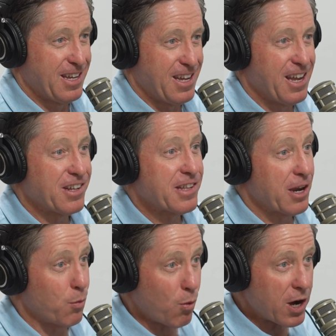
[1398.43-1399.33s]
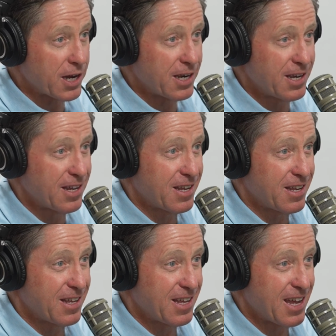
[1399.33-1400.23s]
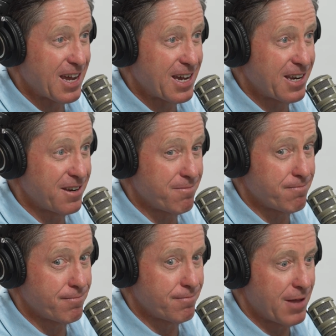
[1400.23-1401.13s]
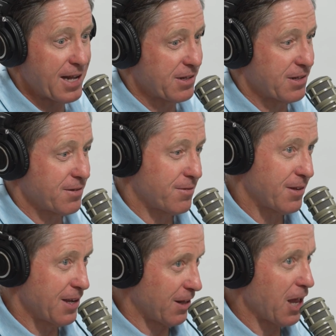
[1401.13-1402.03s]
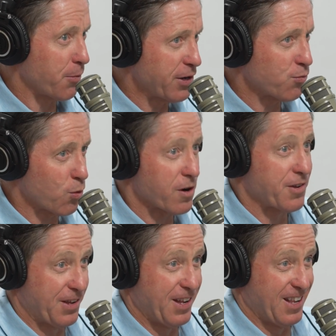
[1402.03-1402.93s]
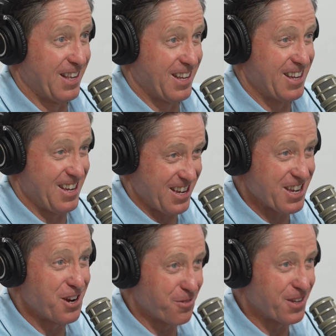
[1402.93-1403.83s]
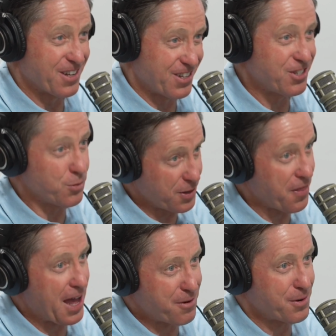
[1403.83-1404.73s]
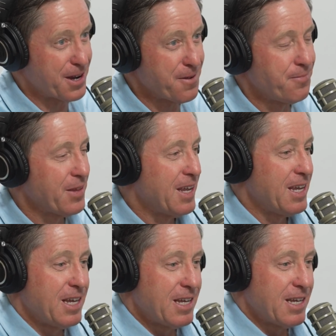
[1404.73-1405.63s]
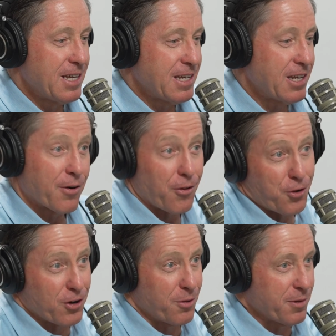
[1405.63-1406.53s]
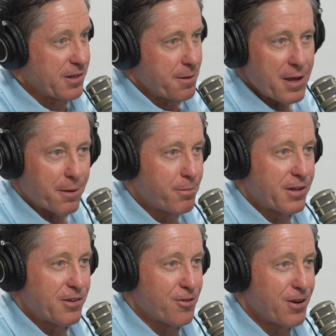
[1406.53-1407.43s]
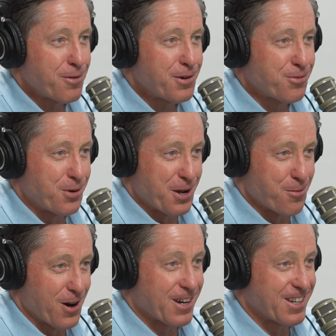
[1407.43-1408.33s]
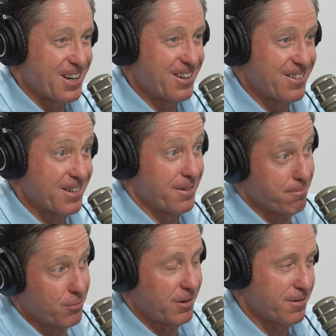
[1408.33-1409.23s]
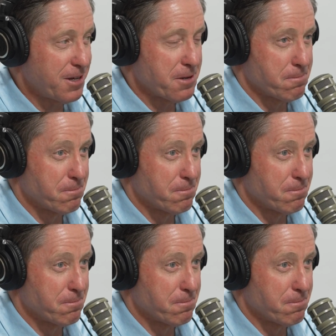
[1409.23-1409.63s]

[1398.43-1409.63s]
instead of 1, and that's in a lot of ways worse. To do it that way. And I'll talk to them, they'll say, "Man, I'm busier than I was when I worked." I go, "Well, yeah."